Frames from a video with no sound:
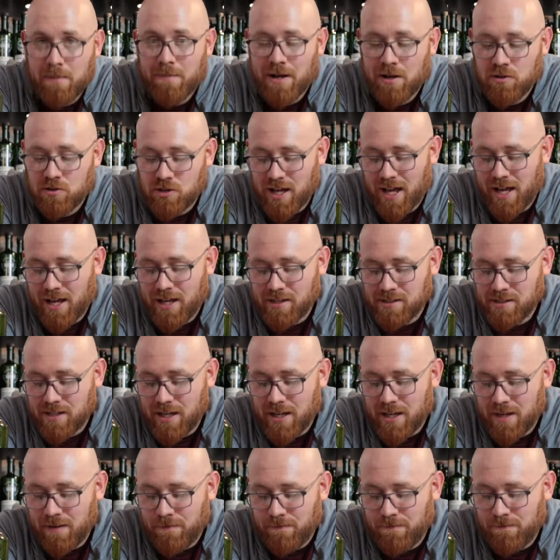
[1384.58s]
out as
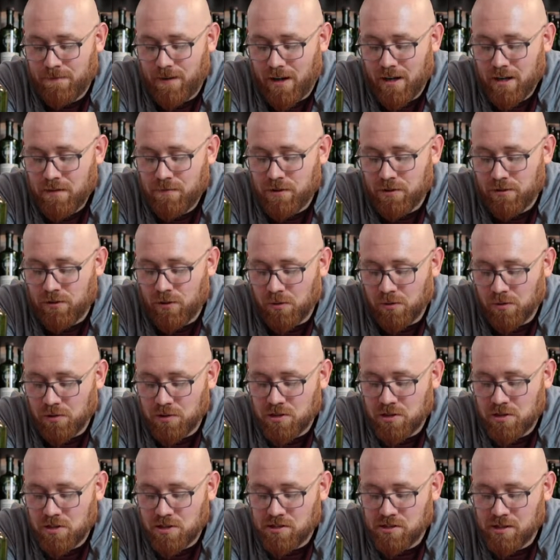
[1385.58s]
a
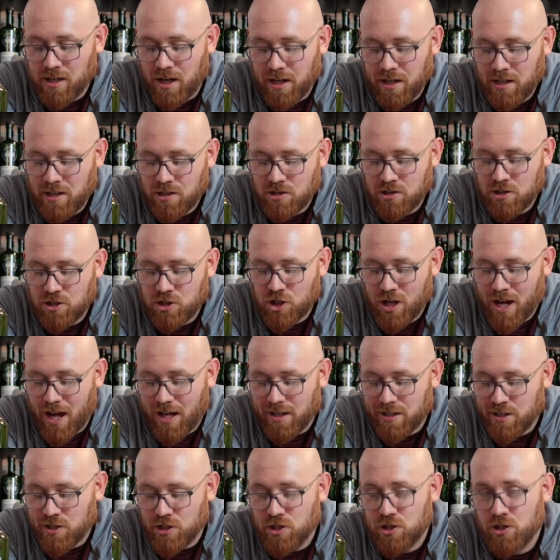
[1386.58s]
5-year-old designed to
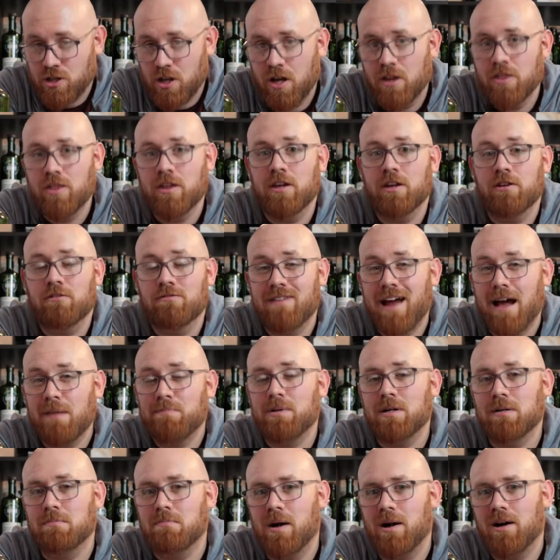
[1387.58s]
challenge the
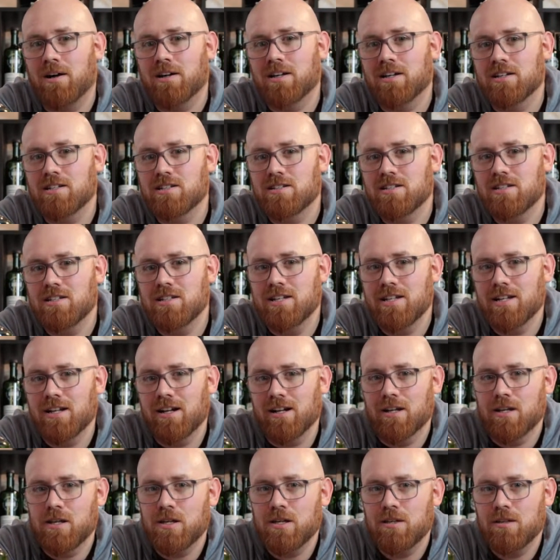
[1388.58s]
grappa market in
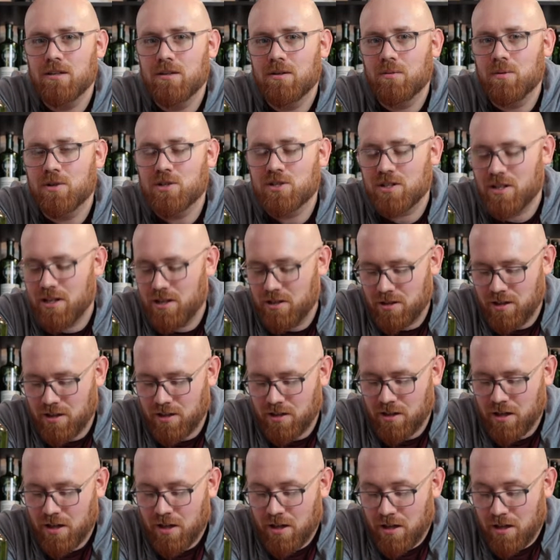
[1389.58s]
Italy, which I
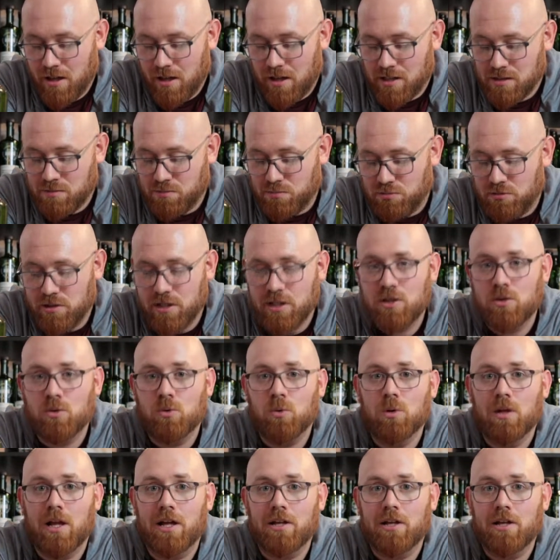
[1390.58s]
think is pretty cool.